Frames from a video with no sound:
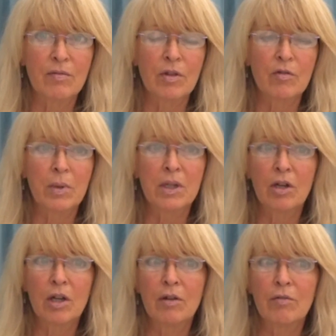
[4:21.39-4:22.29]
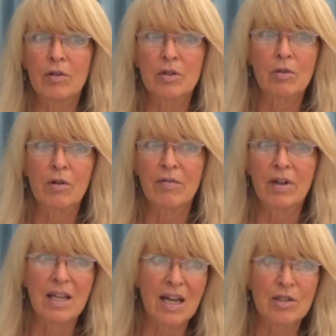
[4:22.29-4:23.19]
If you've been looking for sort of
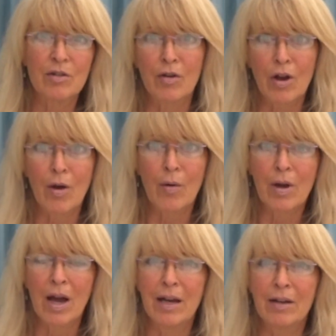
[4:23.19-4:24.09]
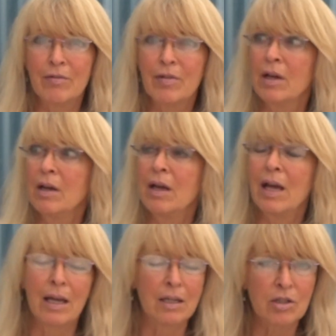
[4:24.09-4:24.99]
a yes or no kind of
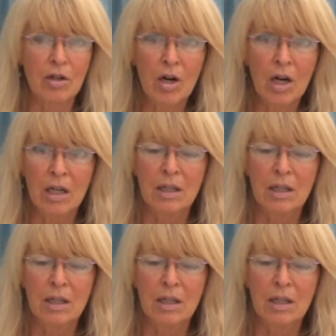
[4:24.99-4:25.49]
answer,